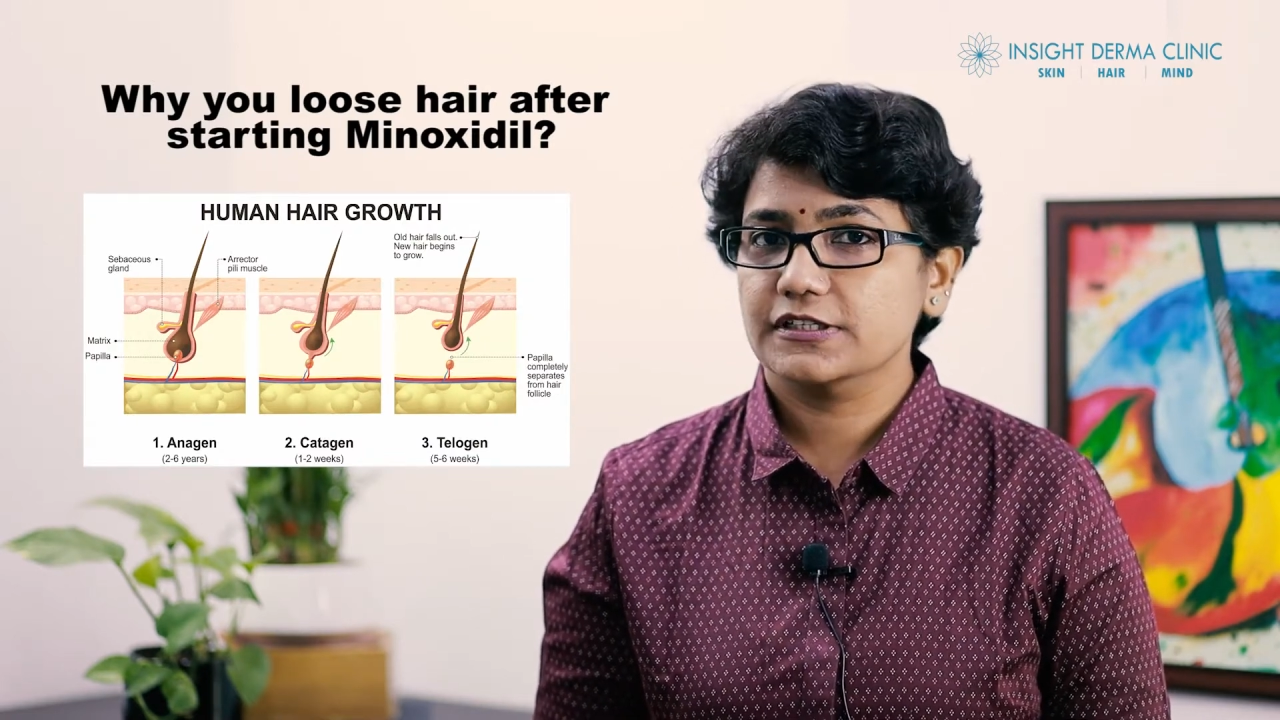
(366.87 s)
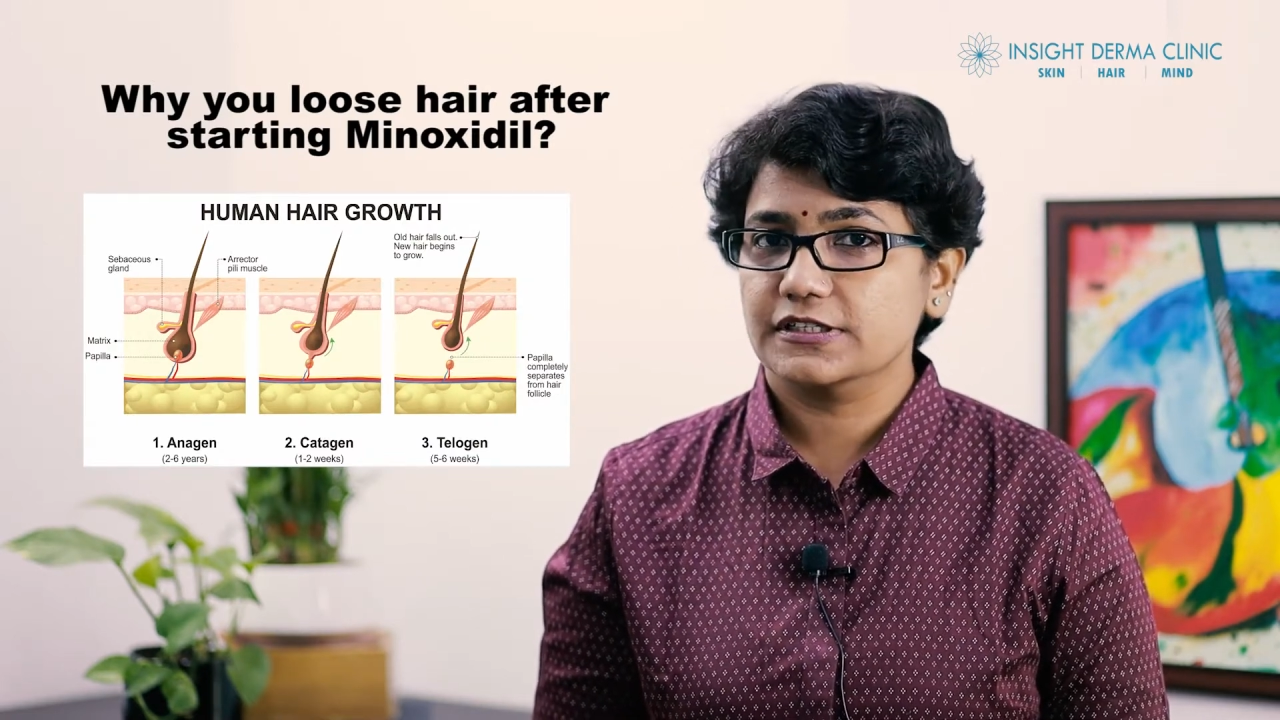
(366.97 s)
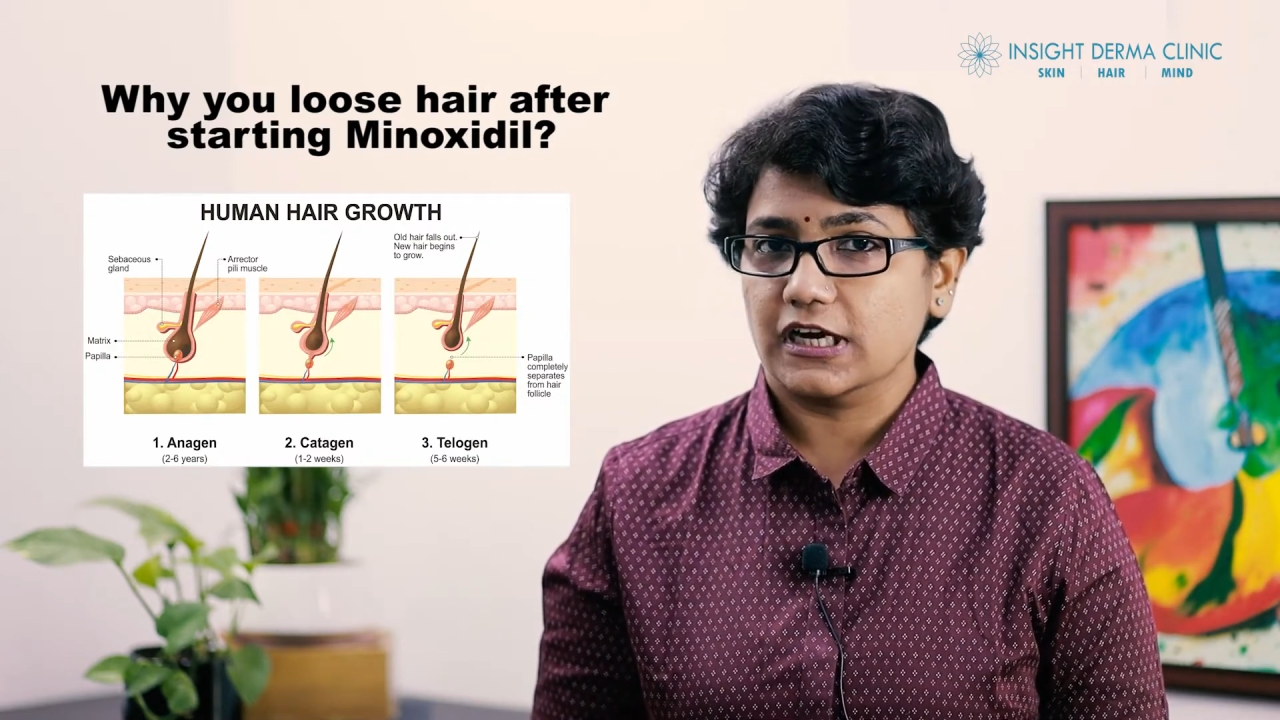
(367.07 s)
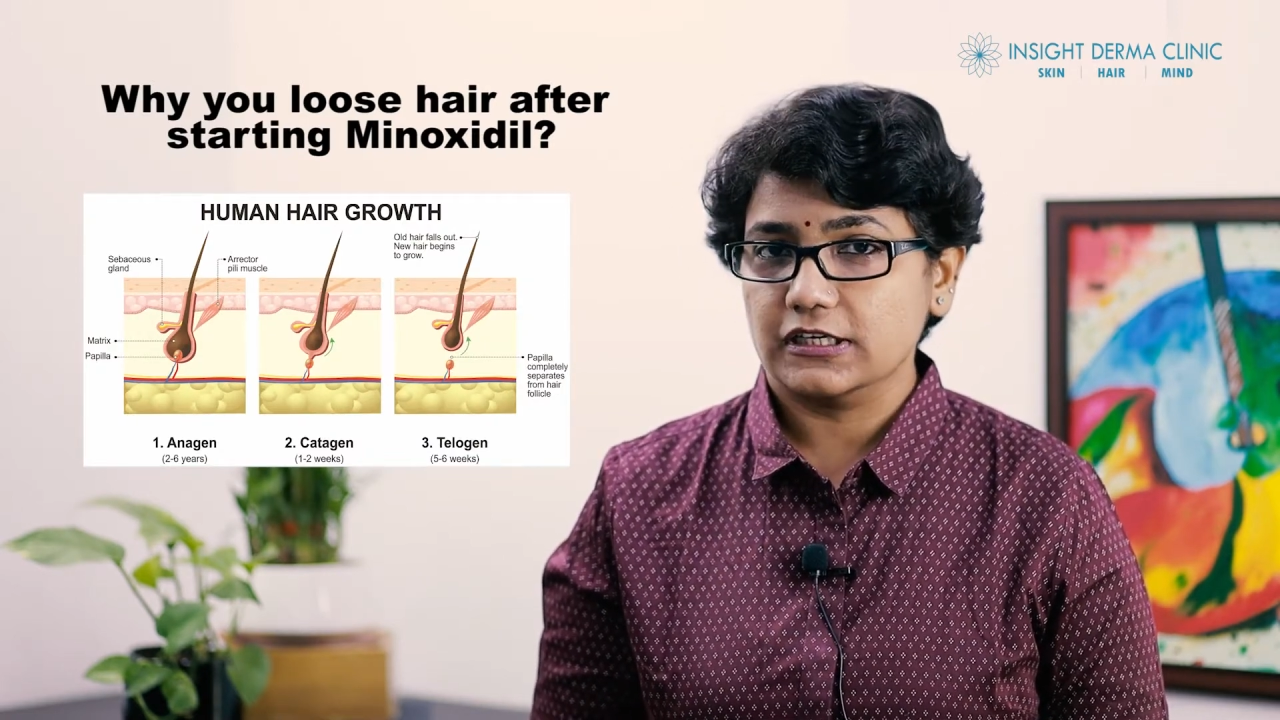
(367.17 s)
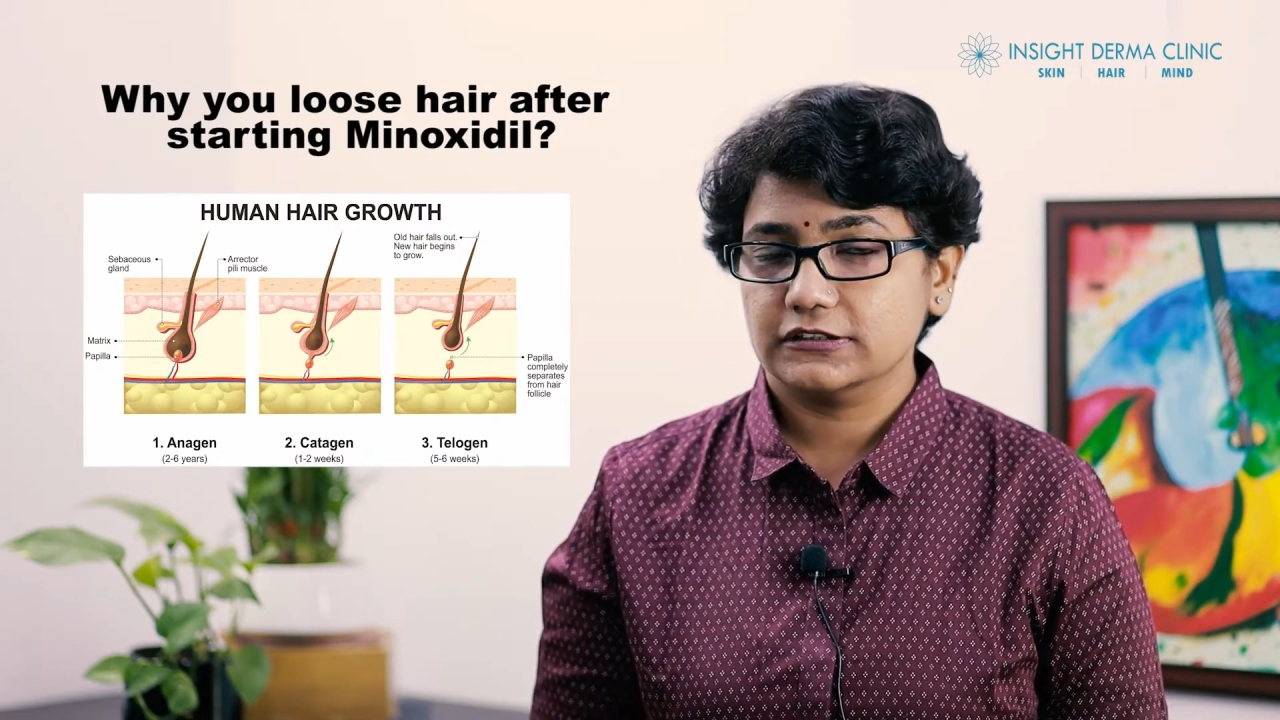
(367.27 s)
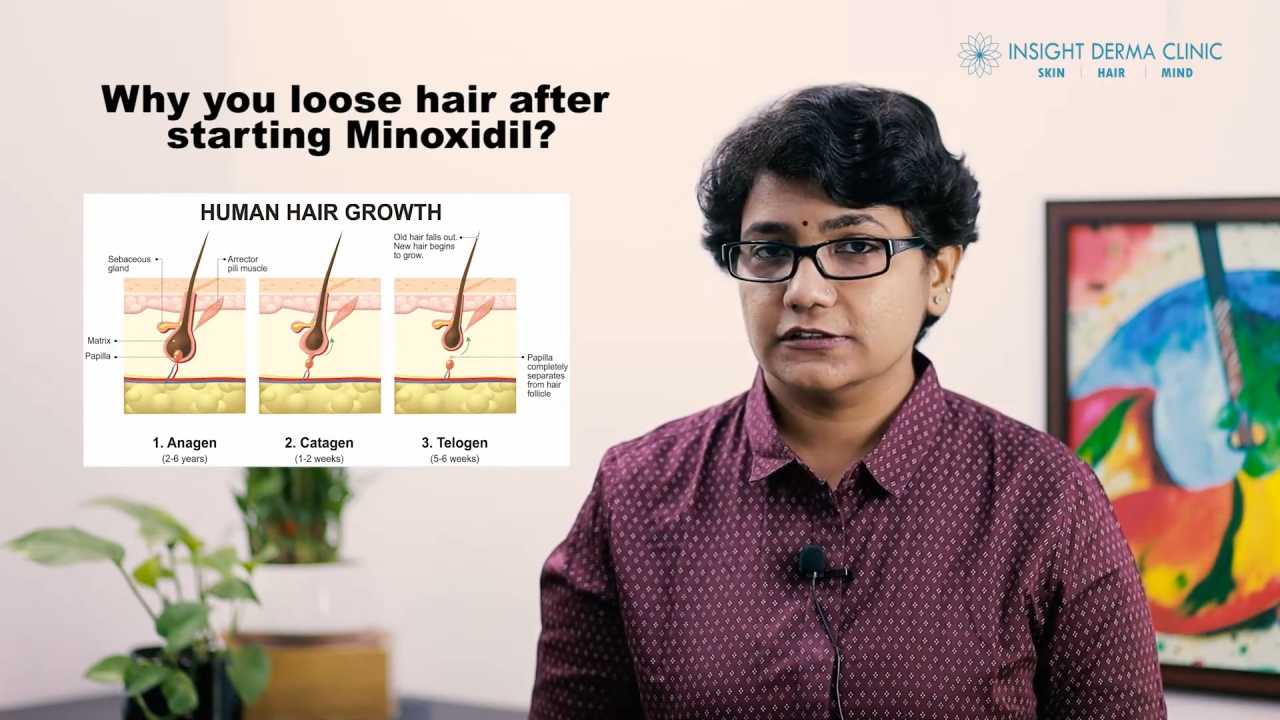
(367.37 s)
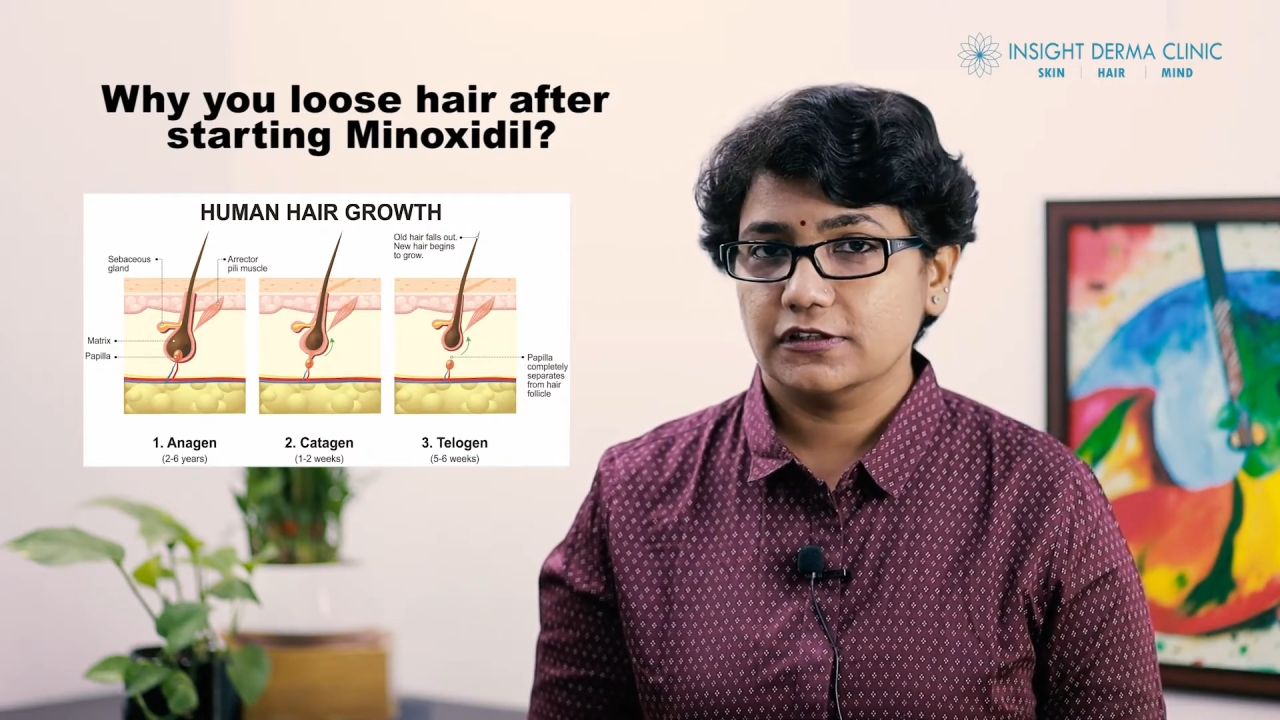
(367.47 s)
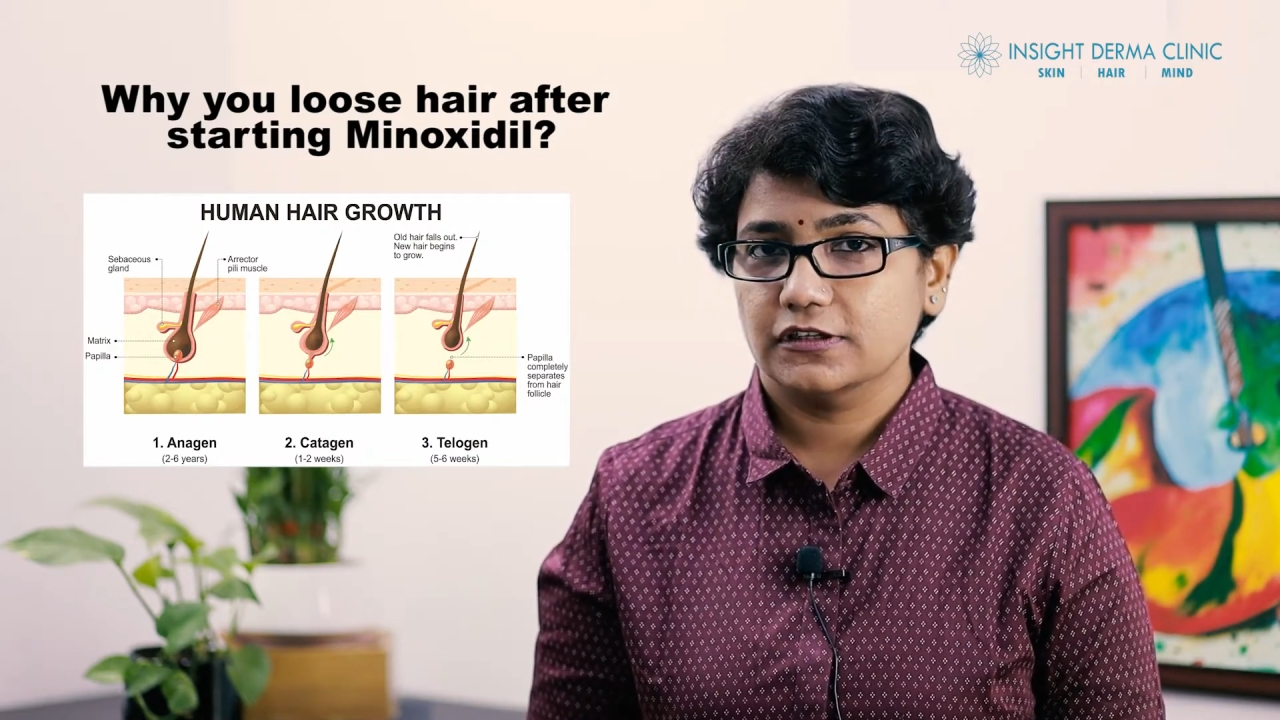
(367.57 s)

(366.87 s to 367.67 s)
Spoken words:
starts.